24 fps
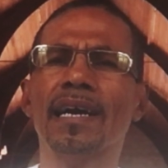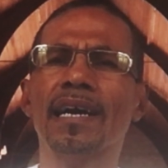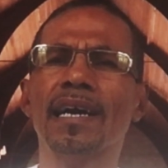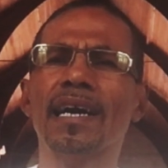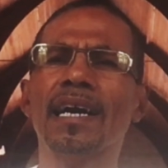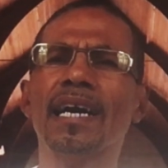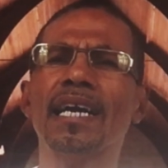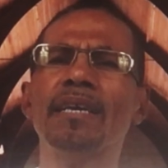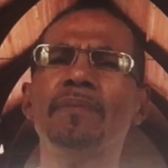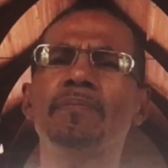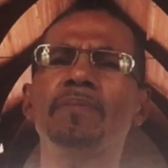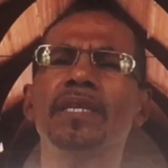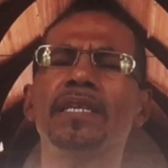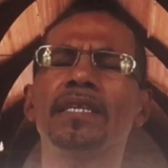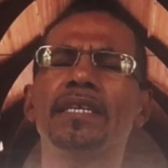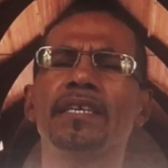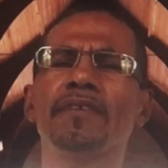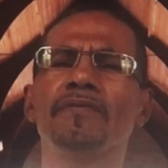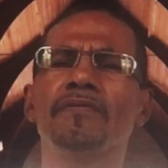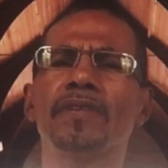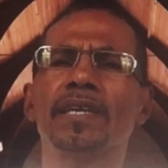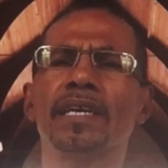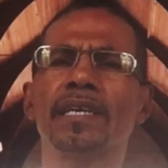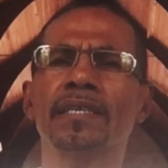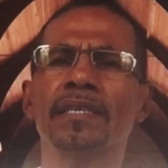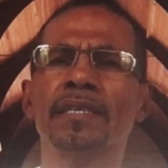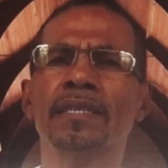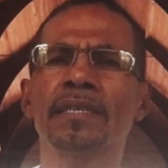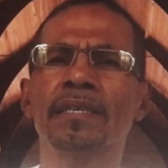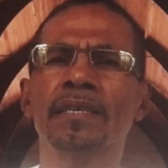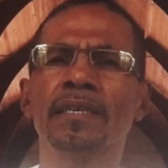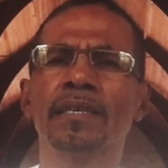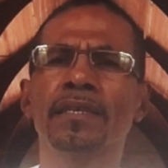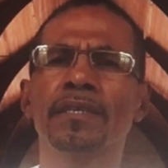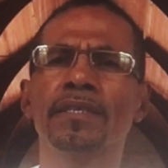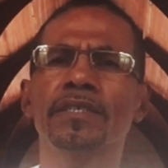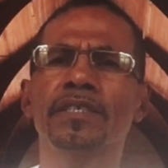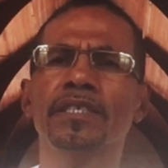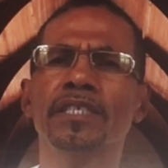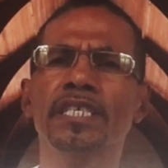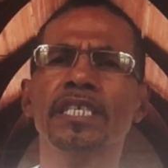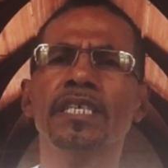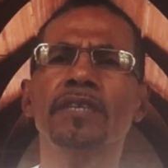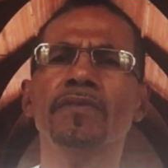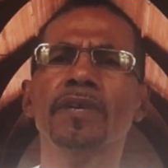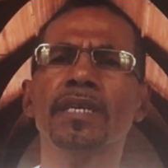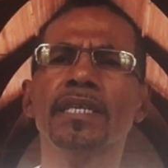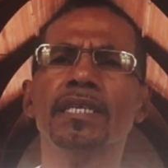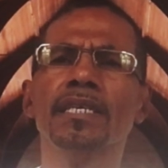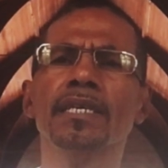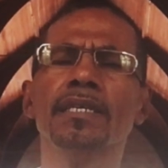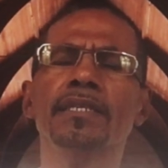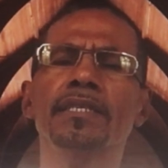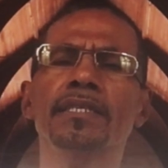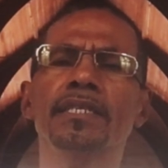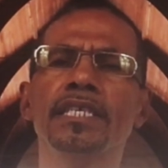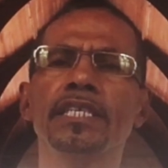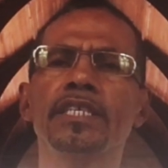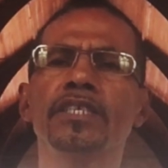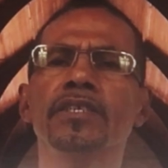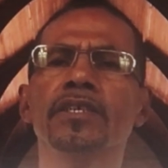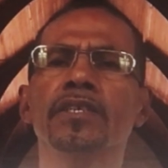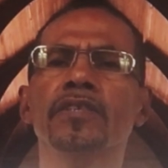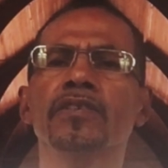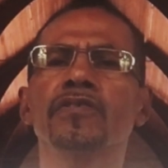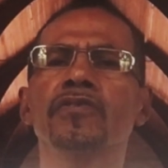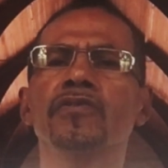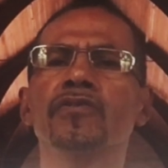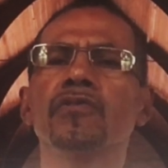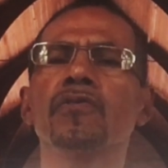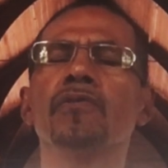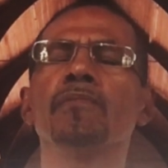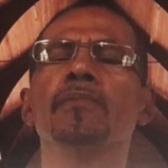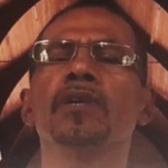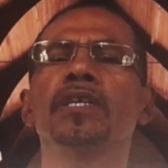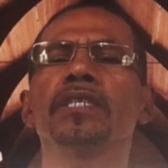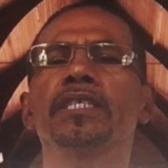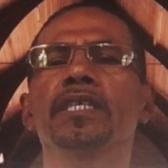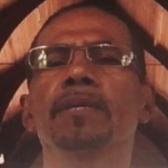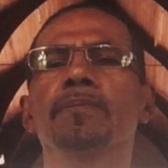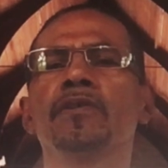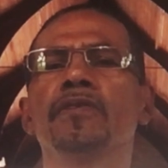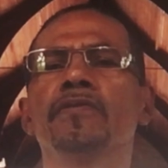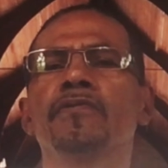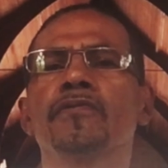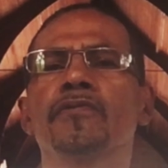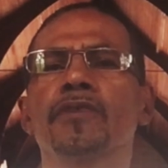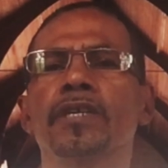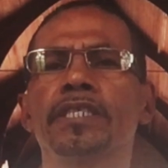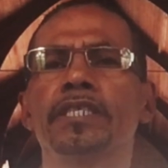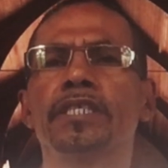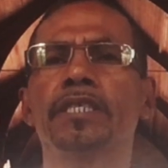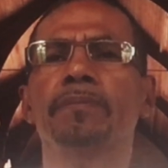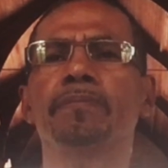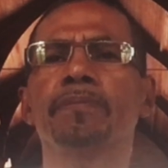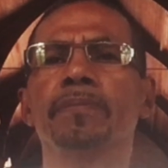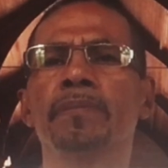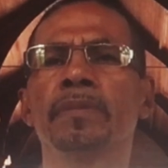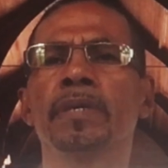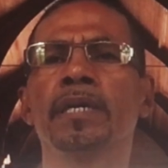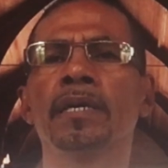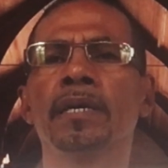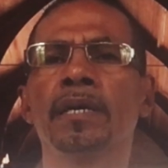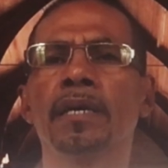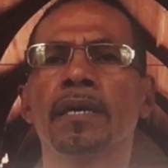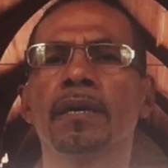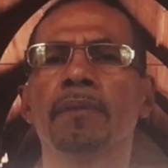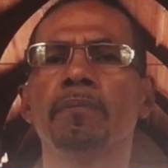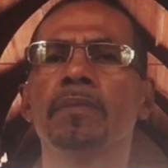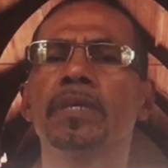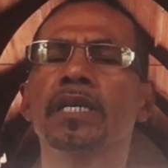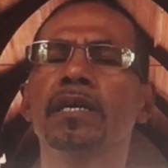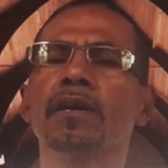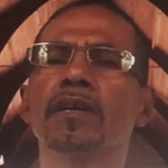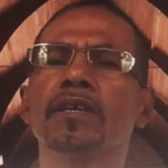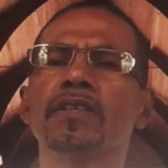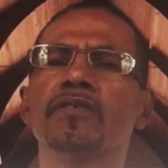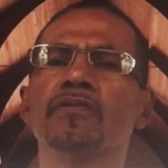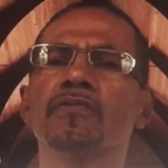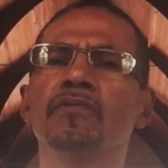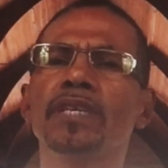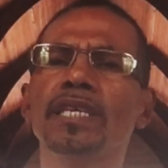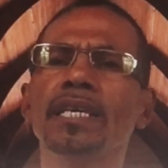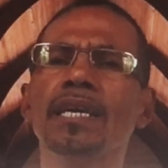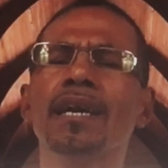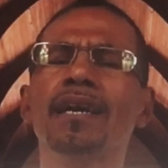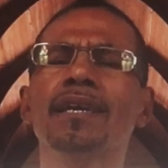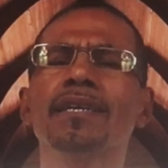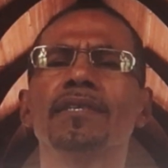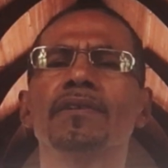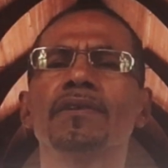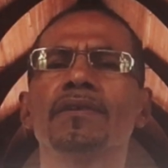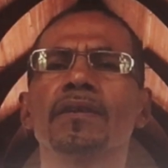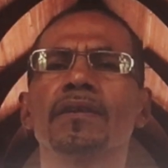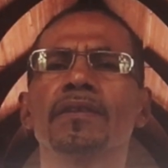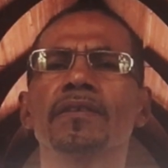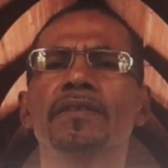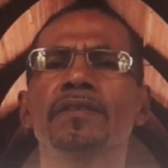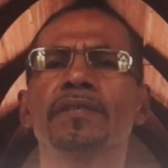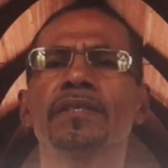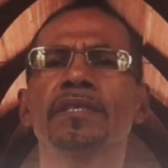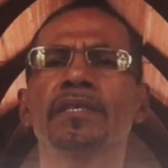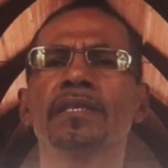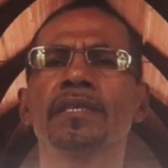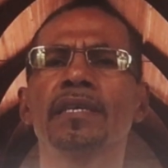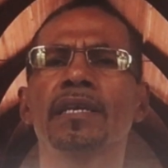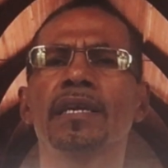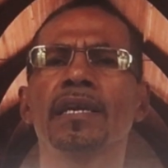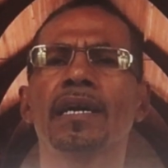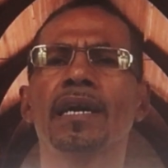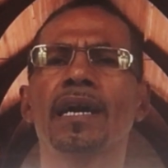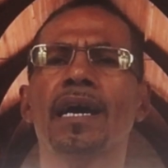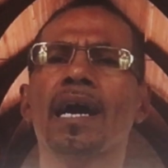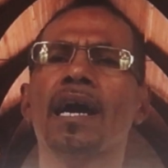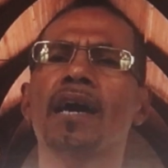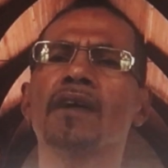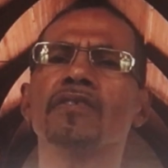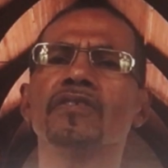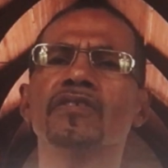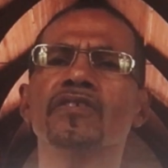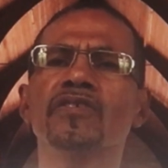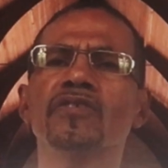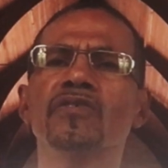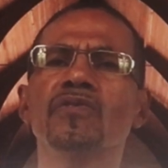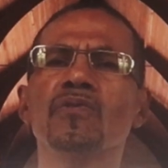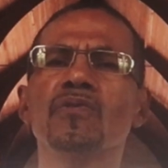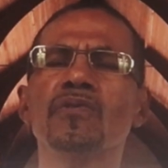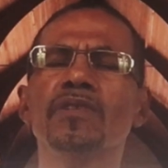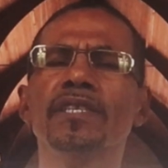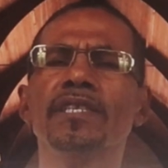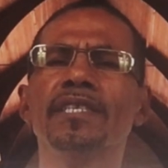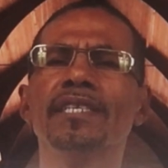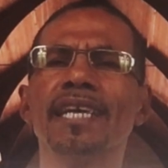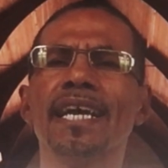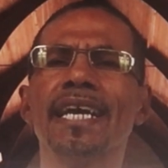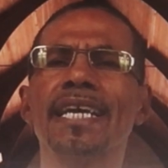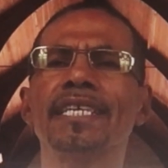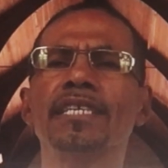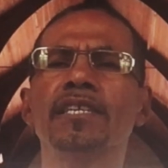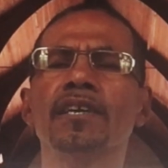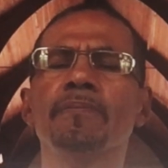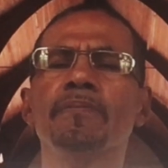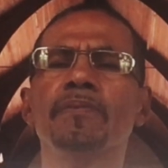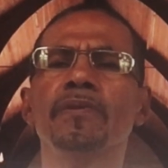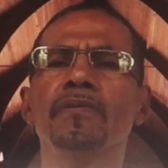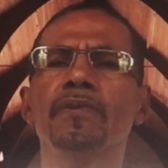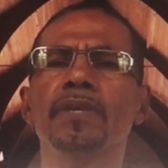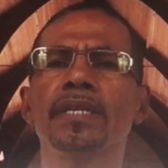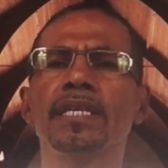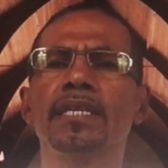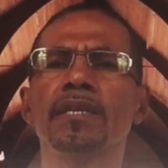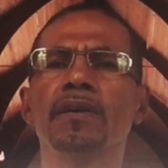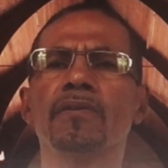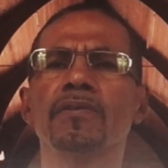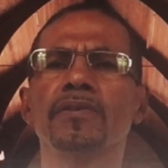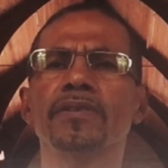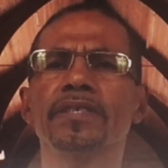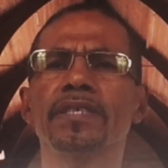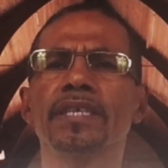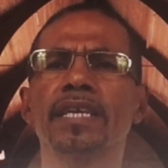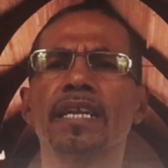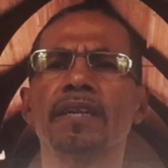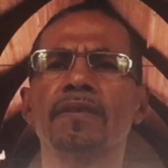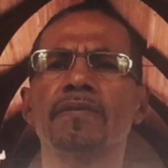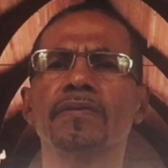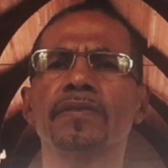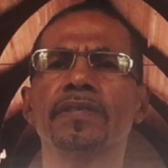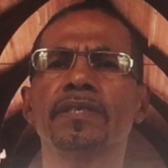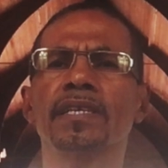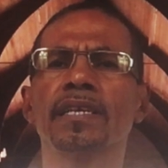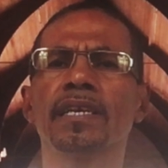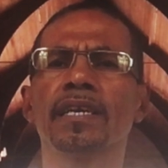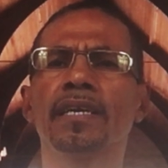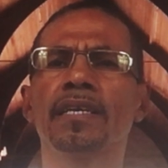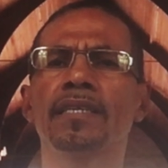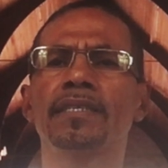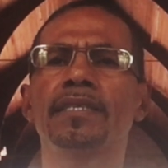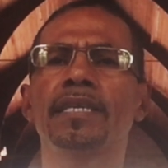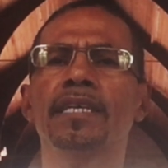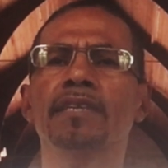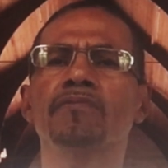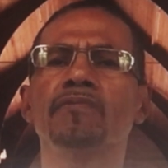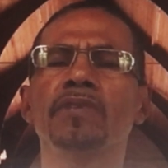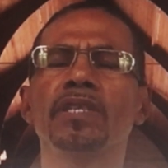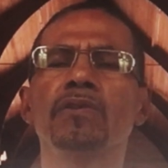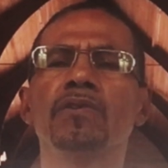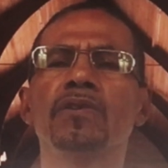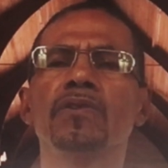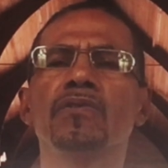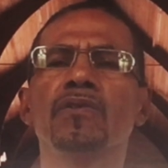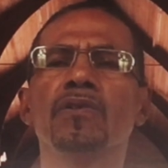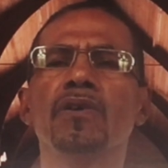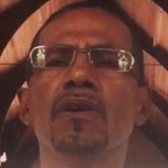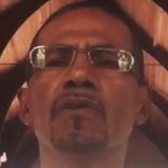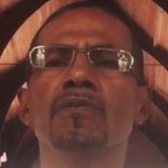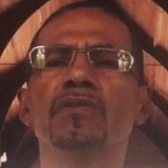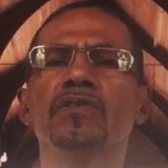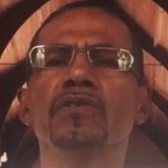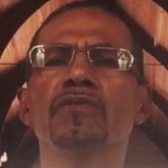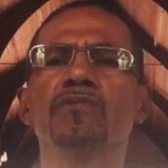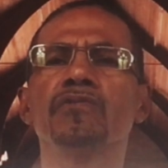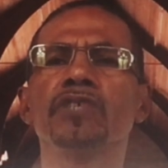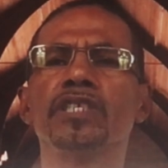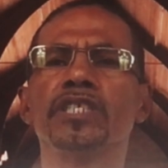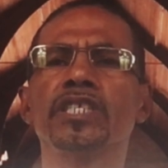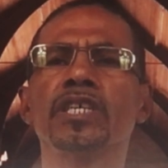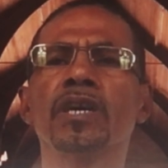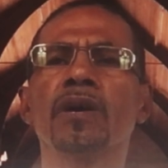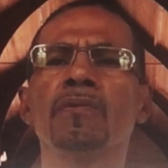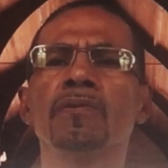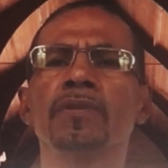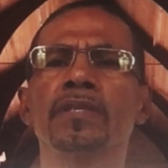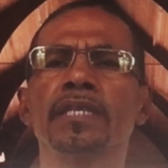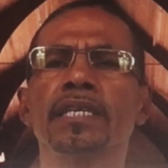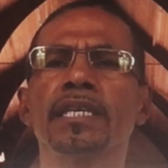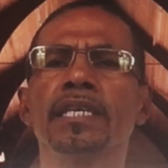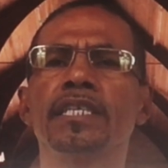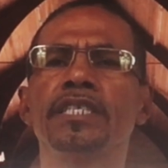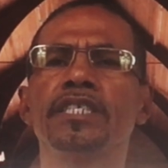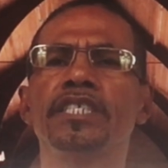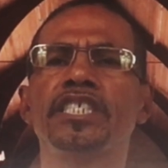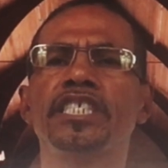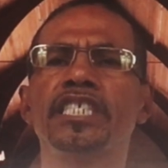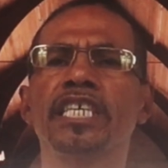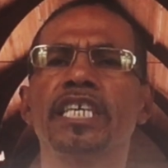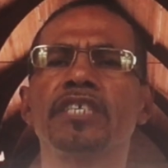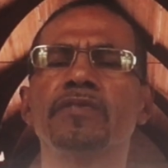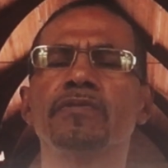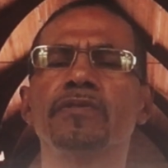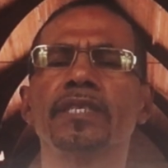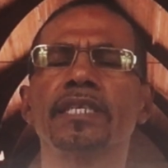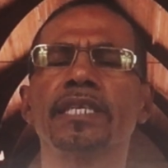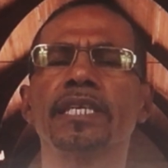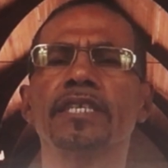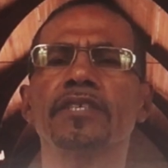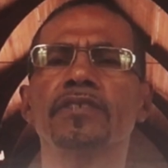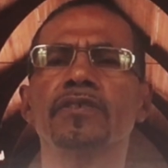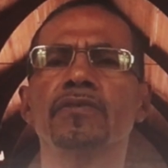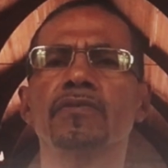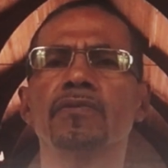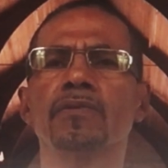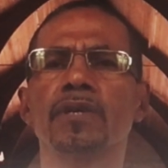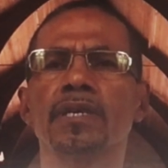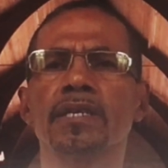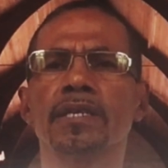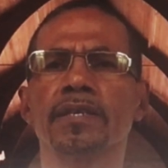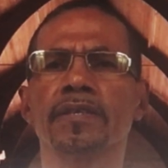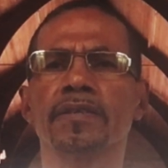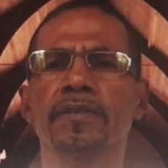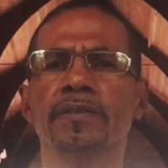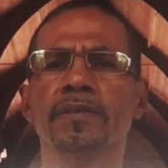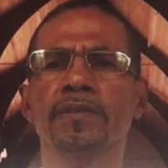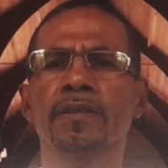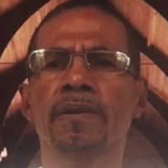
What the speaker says: I believe that children can teach us so much about friendship because we adults are so tied up within ourselves that we don't know how to reach out in genuineness to others.